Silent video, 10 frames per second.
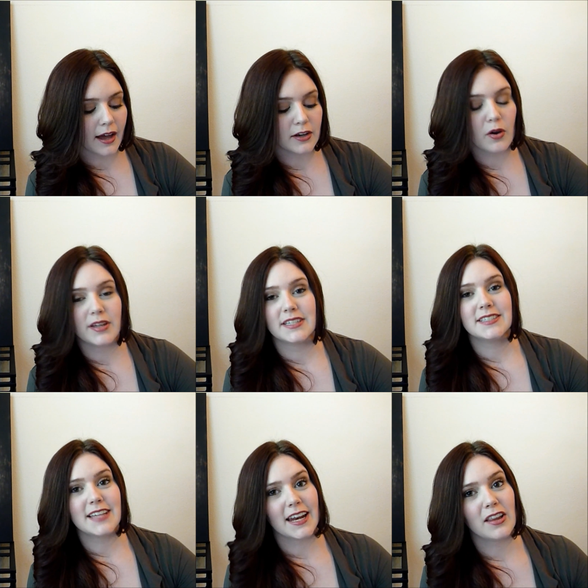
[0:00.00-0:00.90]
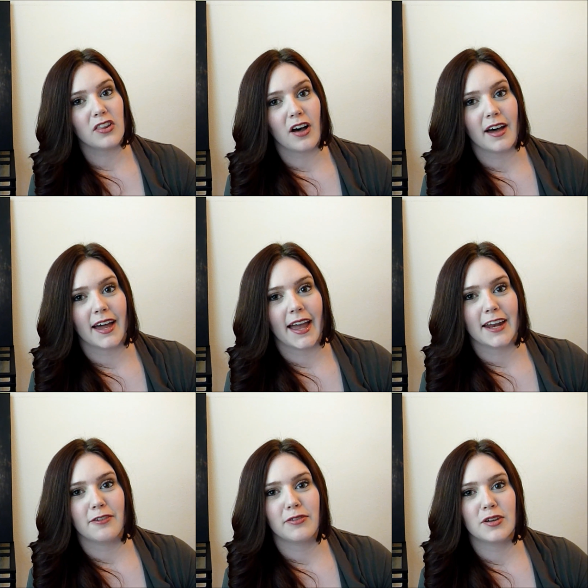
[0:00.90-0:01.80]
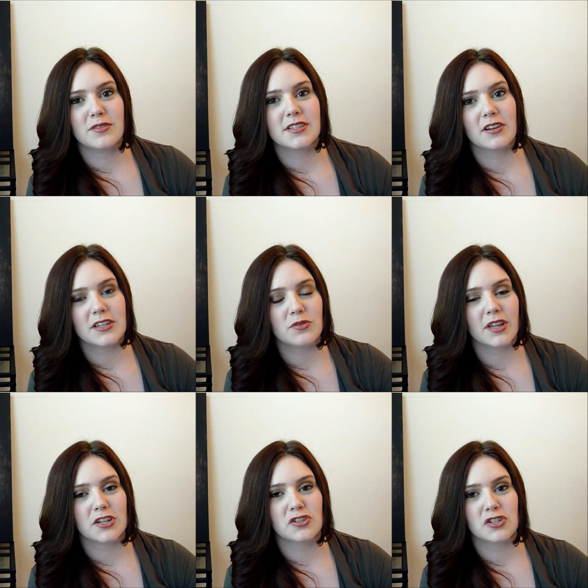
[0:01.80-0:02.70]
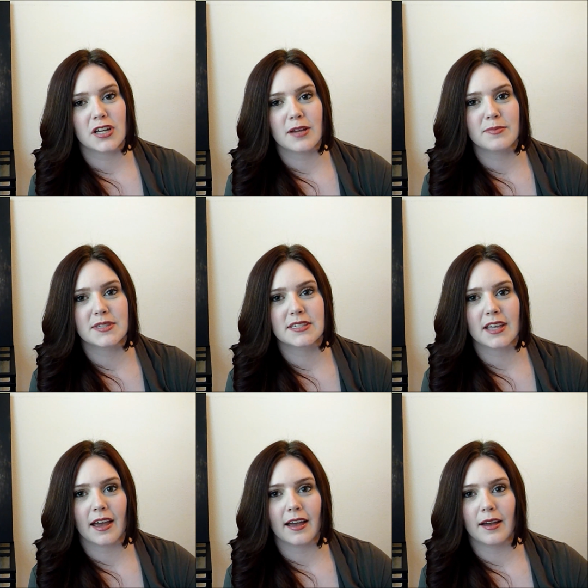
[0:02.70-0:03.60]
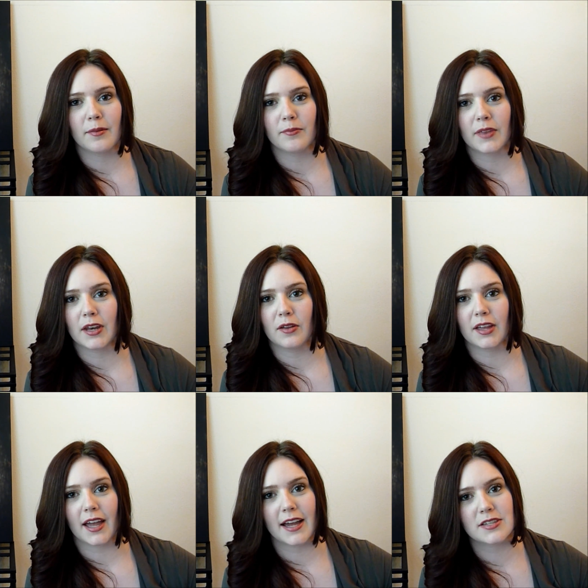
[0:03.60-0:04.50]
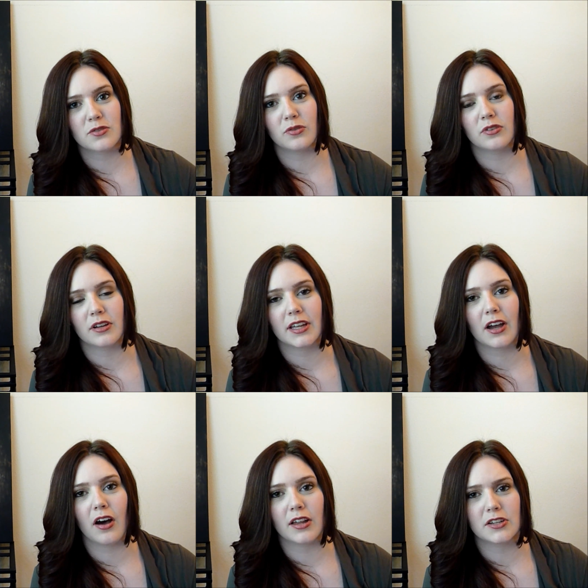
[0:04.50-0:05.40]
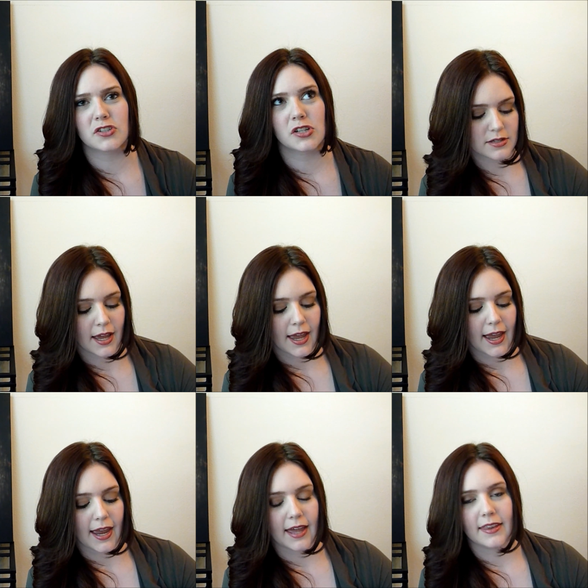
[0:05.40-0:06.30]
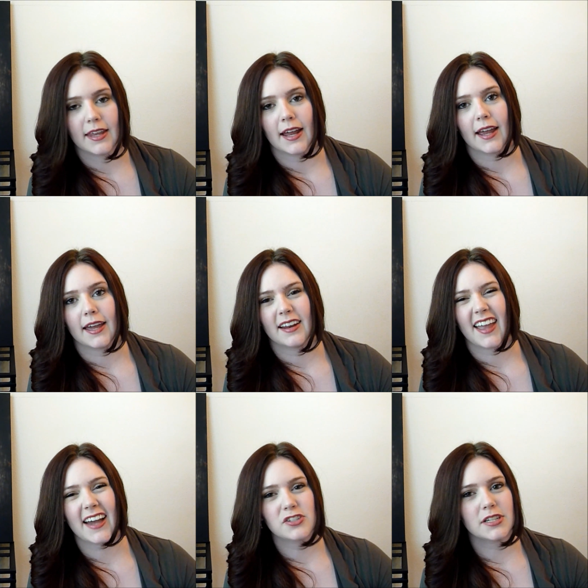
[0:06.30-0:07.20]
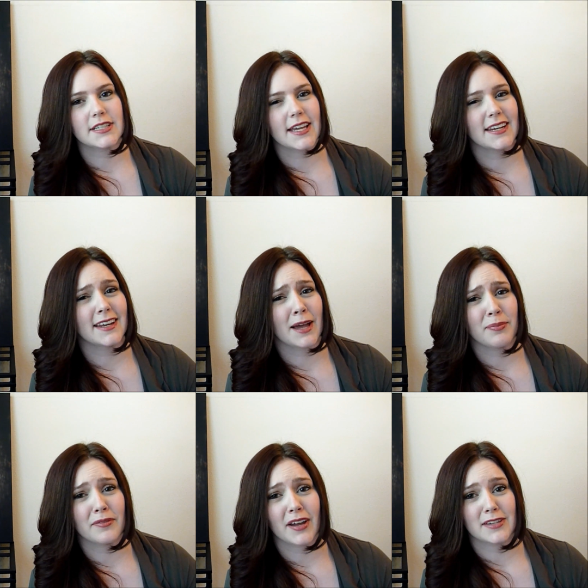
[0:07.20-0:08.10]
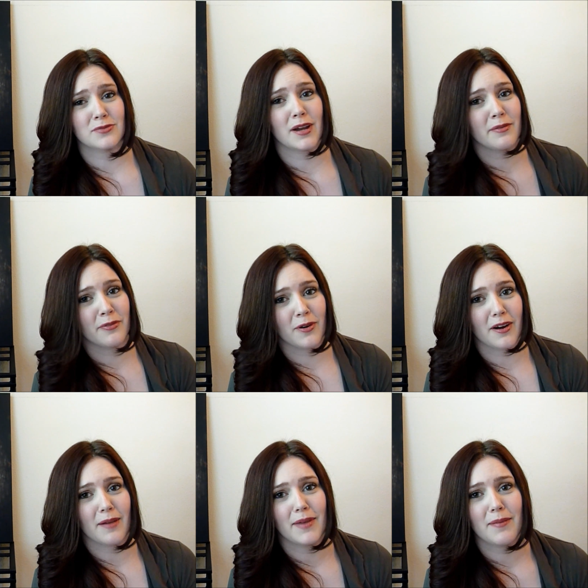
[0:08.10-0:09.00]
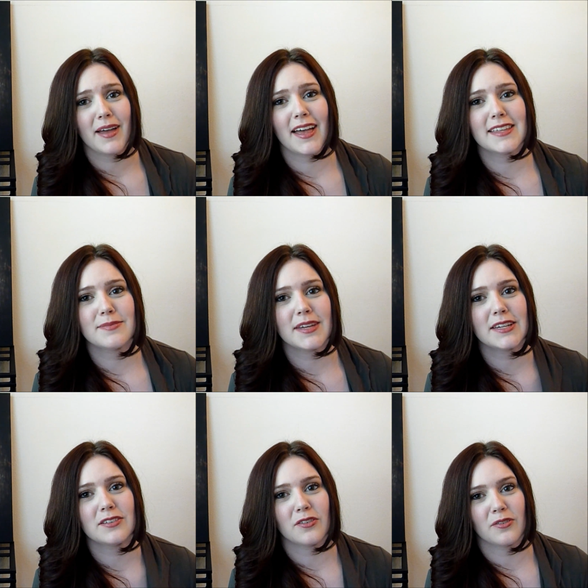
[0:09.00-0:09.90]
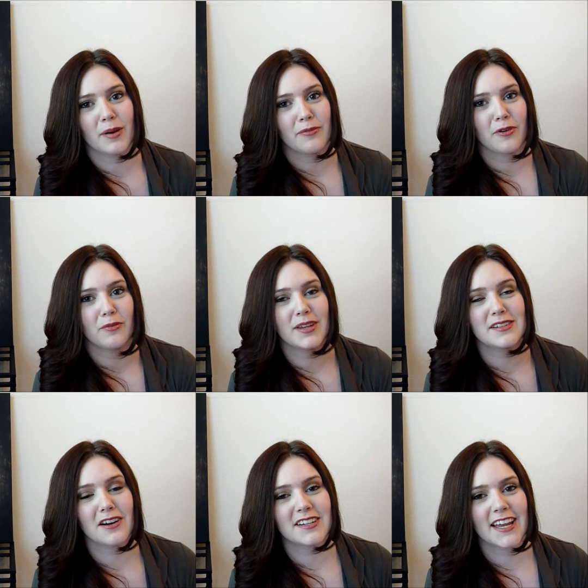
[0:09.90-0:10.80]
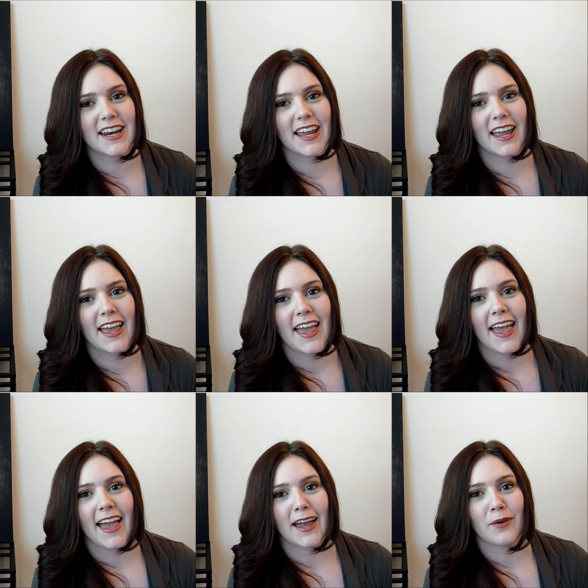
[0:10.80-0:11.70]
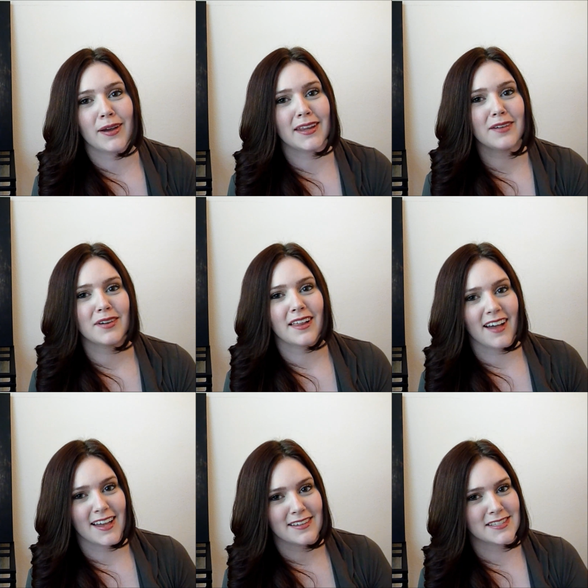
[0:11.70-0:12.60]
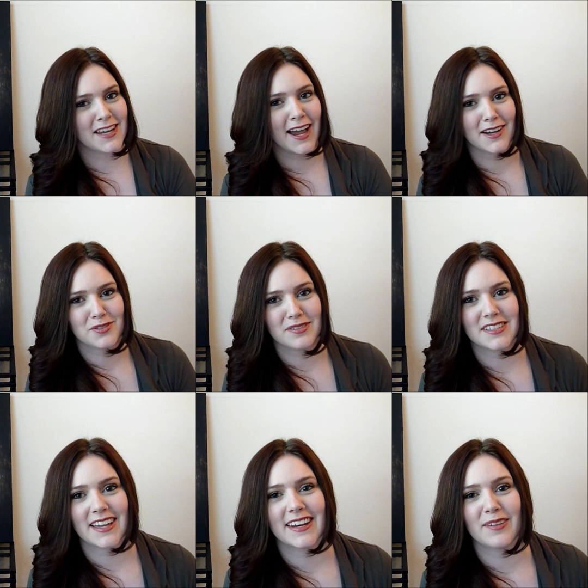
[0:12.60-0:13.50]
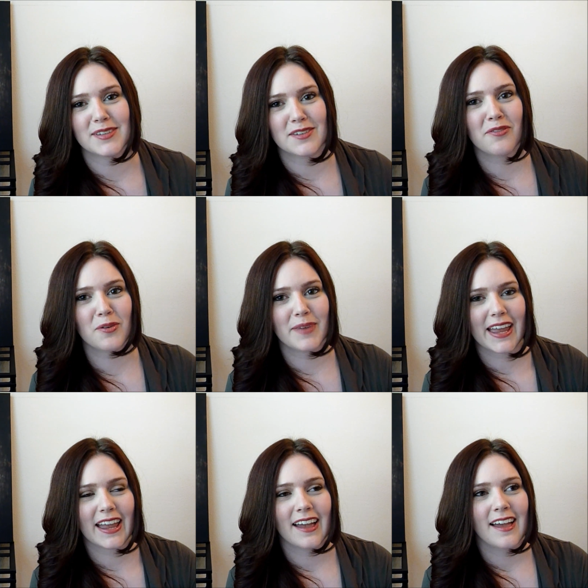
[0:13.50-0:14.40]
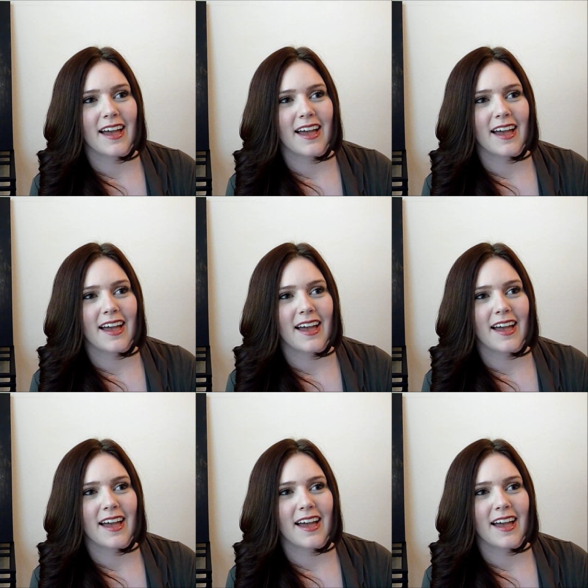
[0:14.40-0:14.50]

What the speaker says: No, I didn't date a lot. I had a few serious relationships, like high school or early college, and then I kind of casually dated a couple of guys right before I met my husband, or right before we started dating, and quickly realized casual dating wasn't for me.